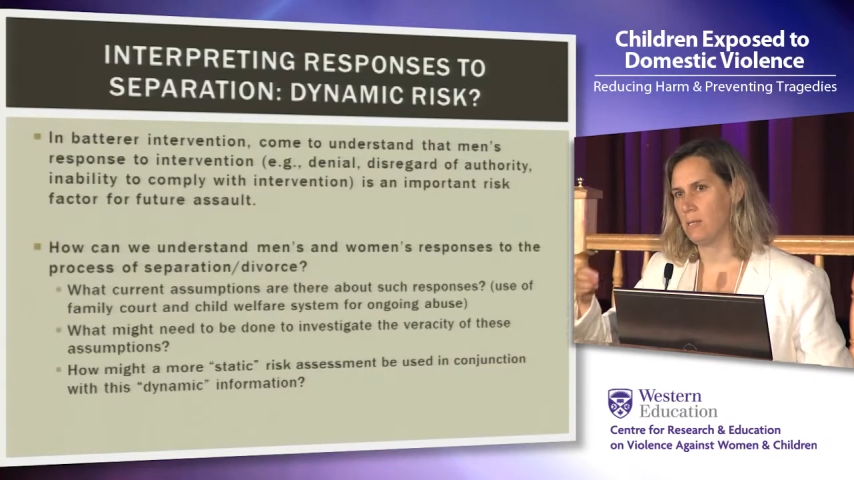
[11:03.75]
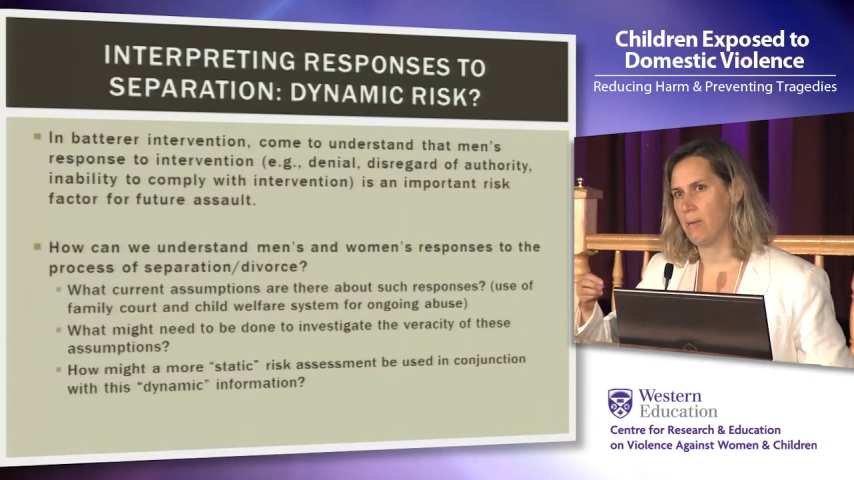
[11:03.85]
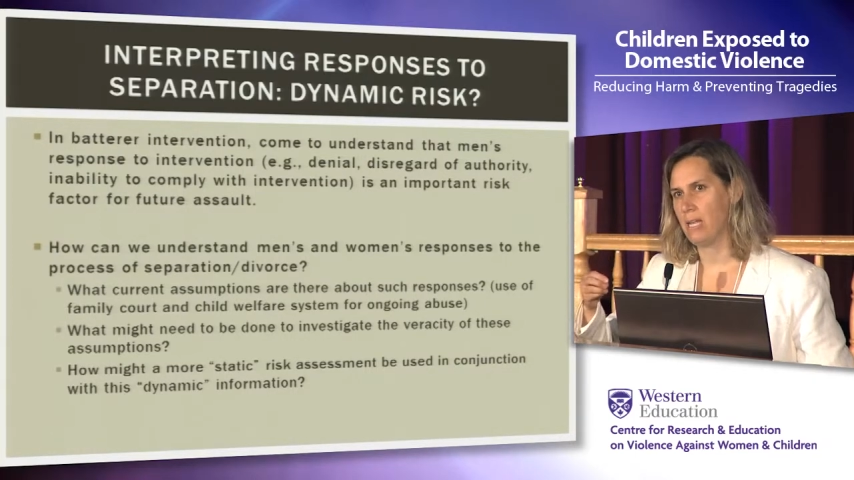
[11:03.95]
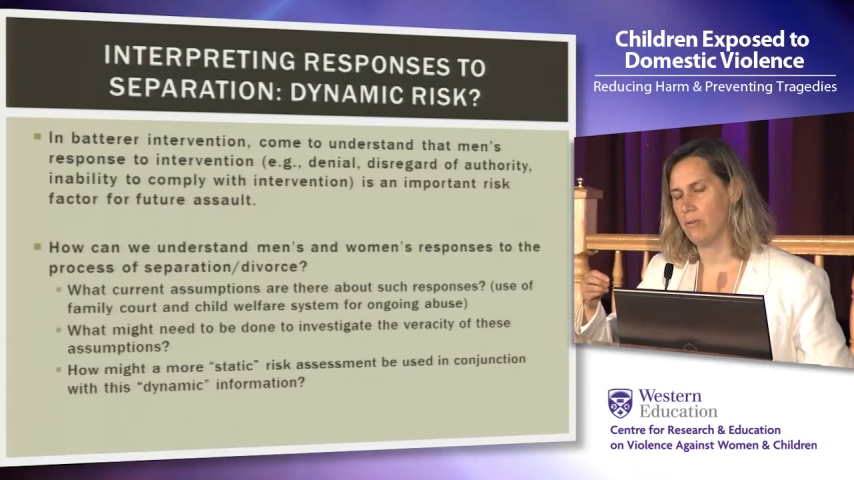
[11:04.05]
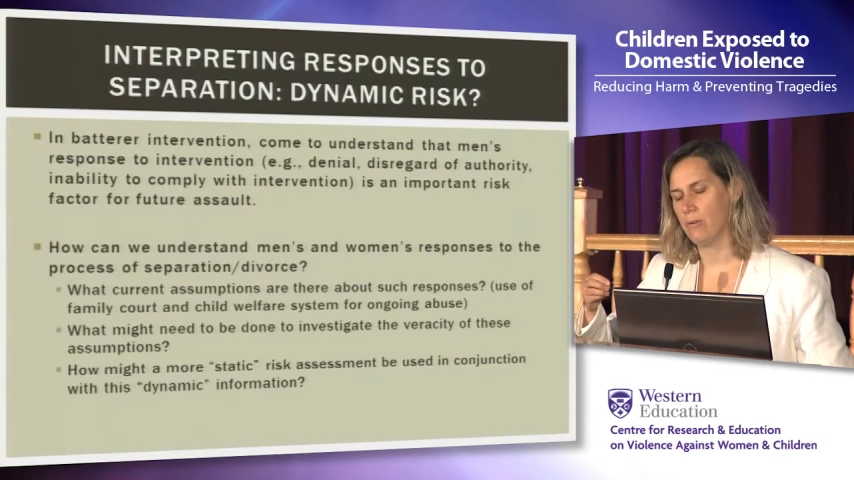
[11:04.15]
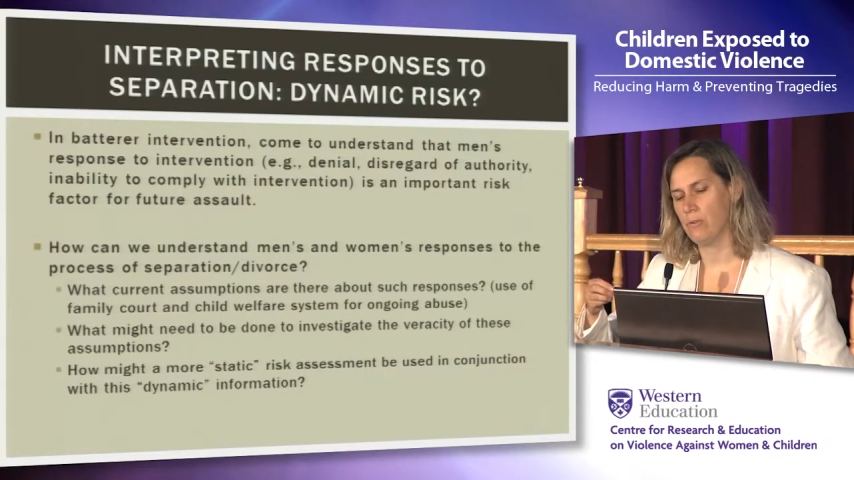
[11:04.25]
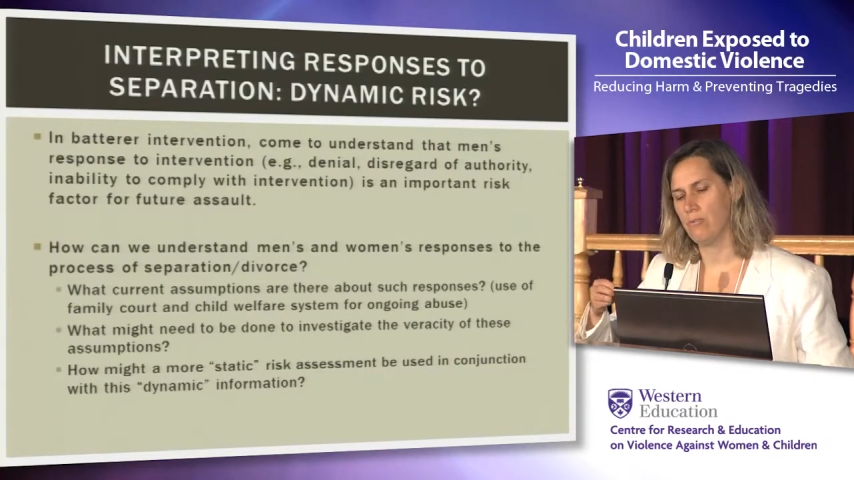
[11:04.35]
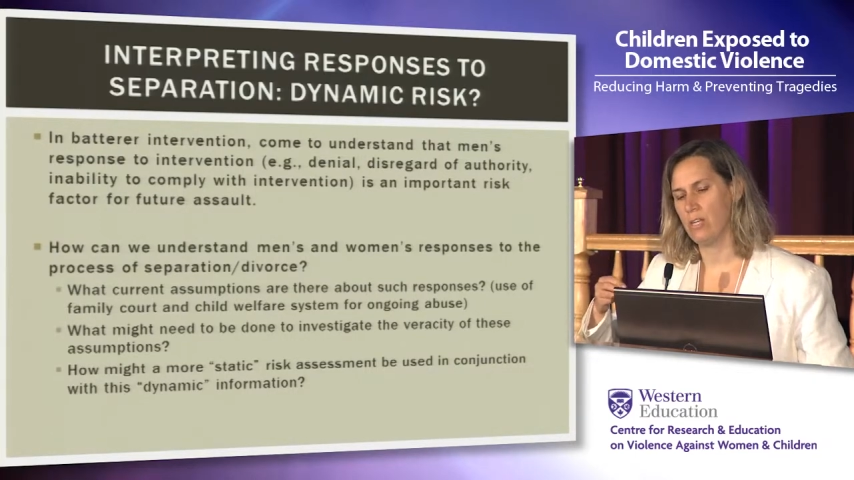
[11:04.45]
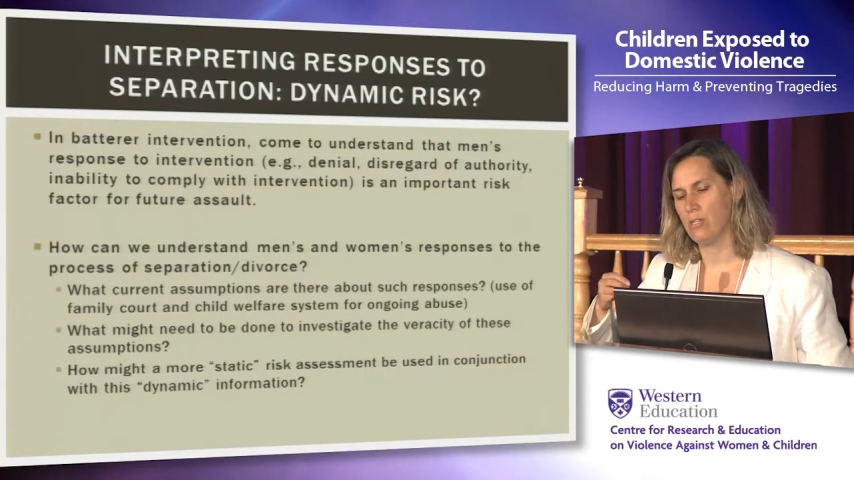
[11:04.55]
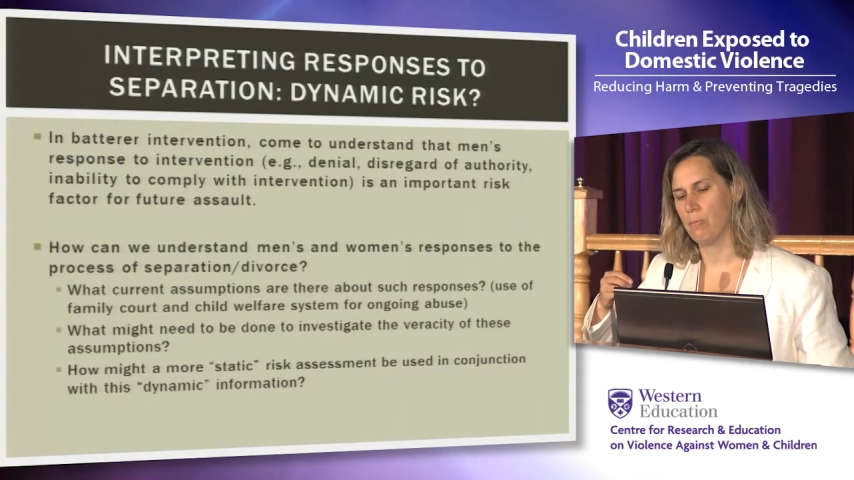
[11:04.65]
to batterer
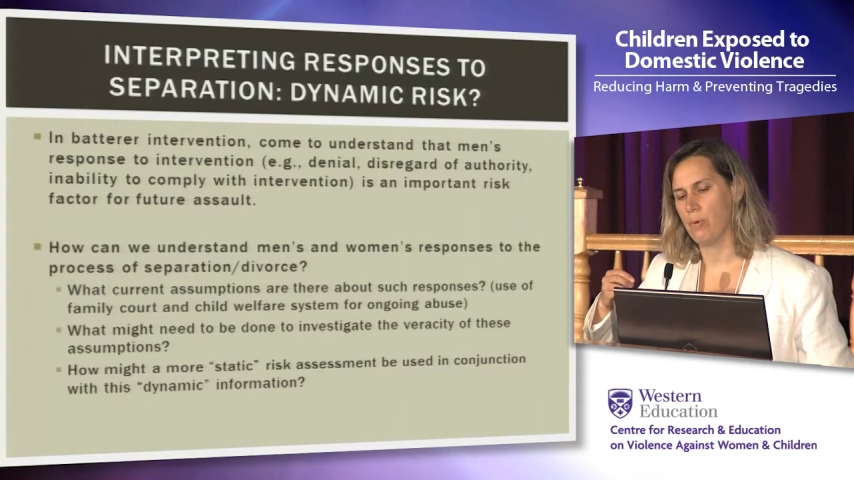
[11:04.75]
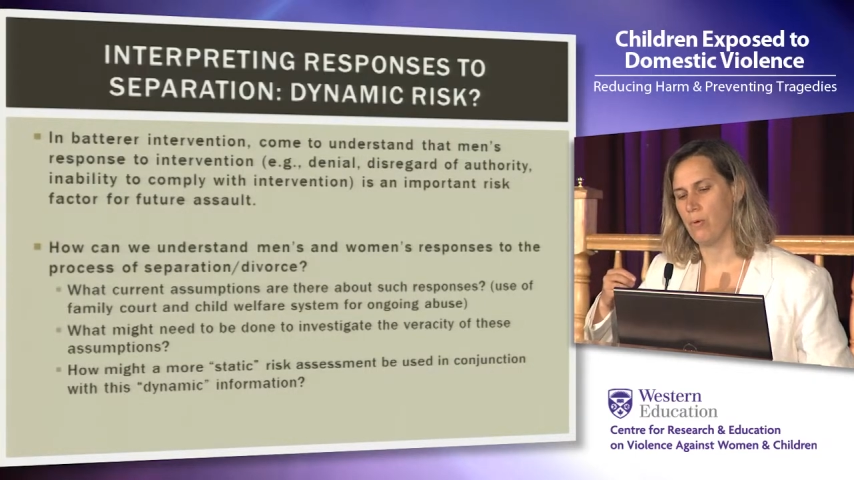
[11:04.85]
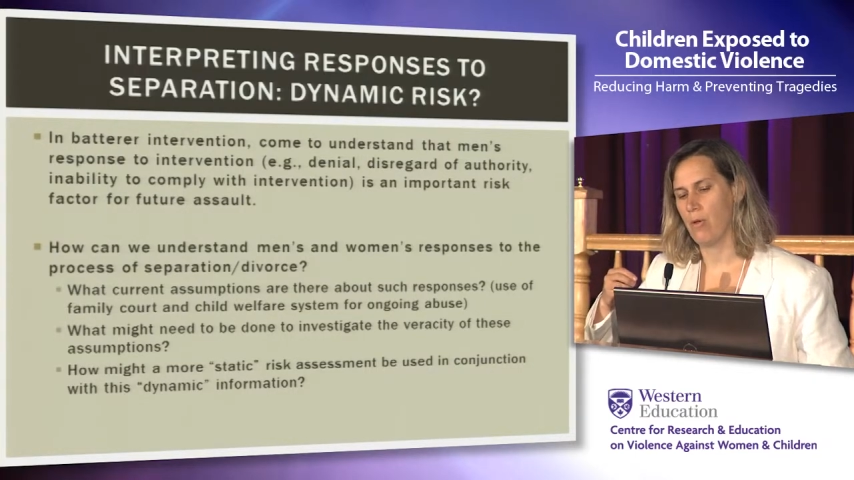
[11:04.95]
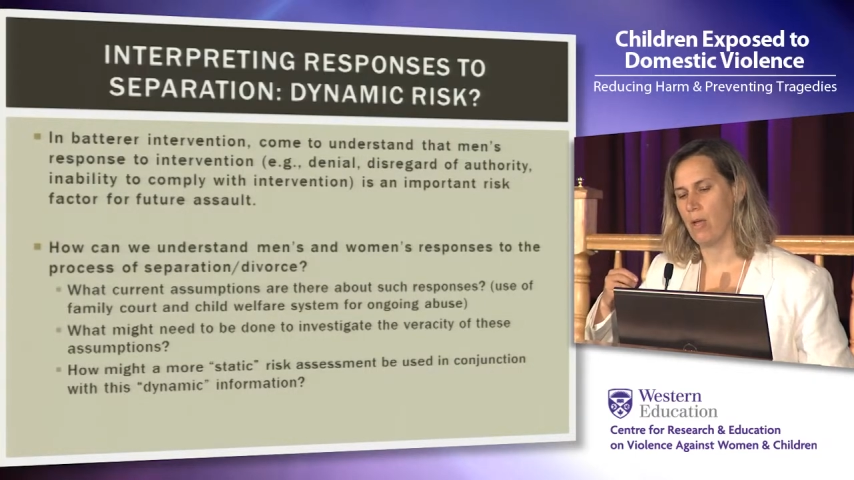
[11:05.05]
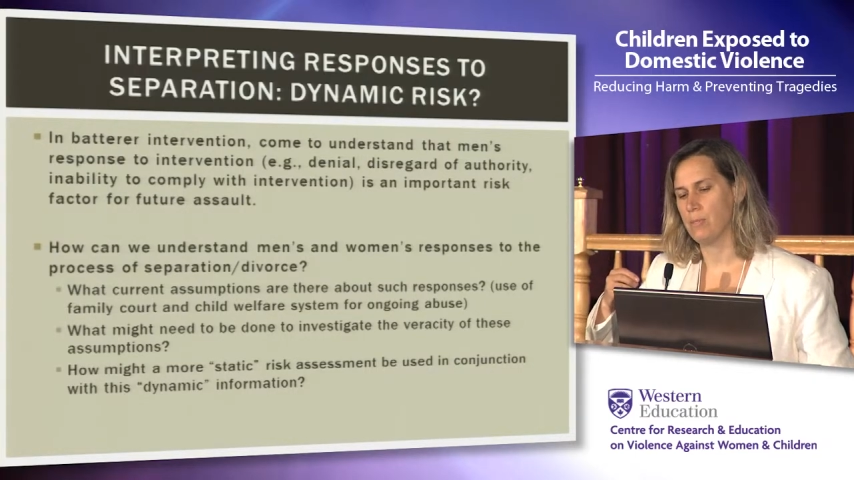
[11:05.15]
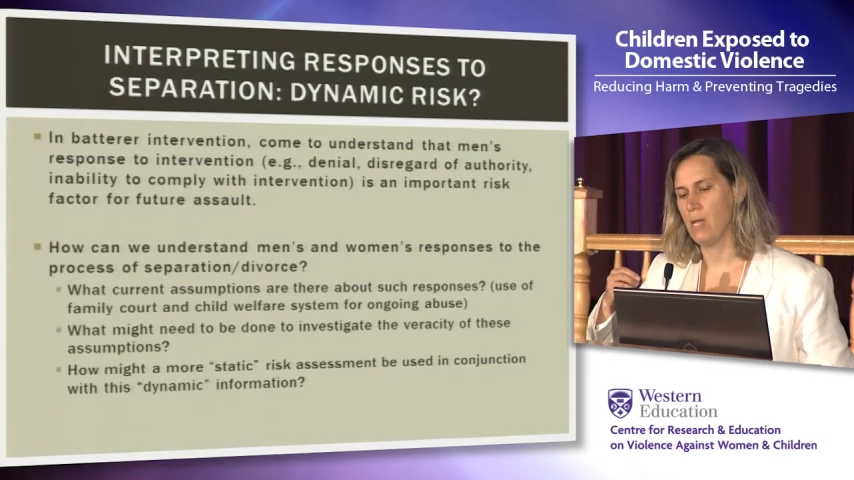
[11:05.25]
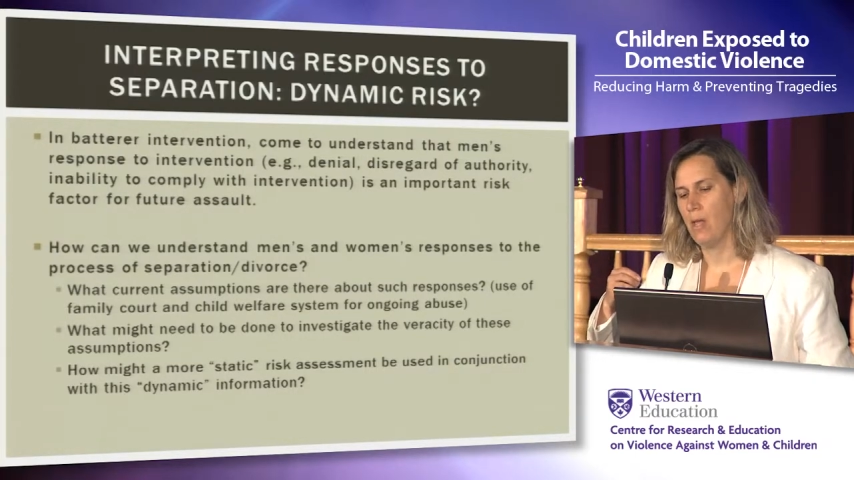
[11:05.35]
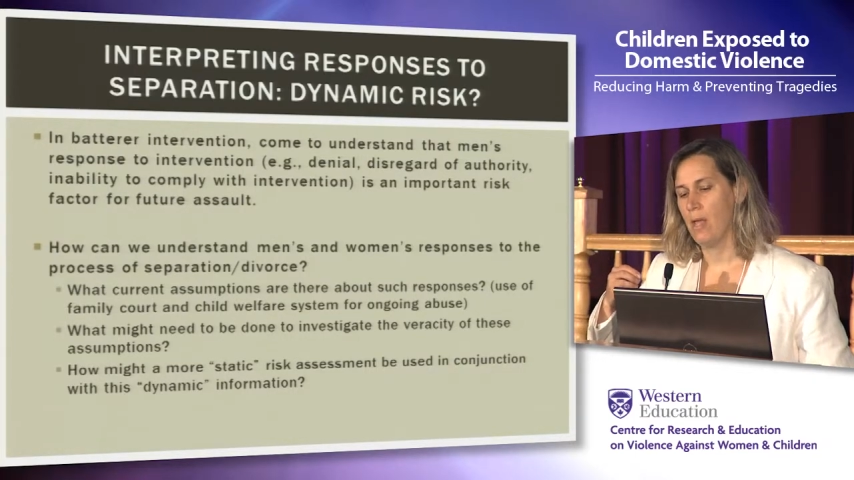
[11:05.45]
intervention programs,